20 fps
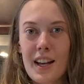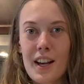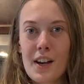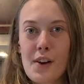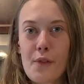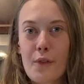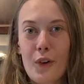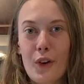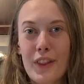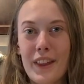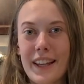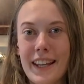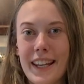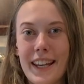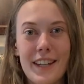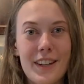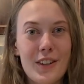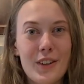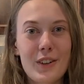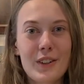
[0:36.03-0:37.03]
For the
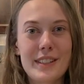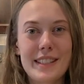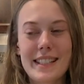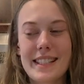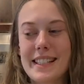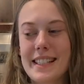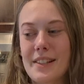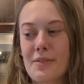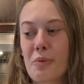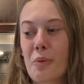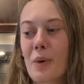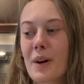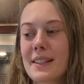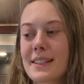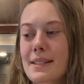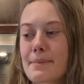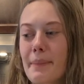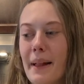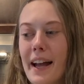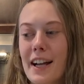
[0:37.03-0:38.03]
cake, you're going to need 1
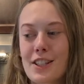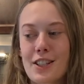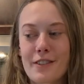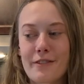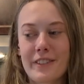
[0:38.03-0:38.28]
splash of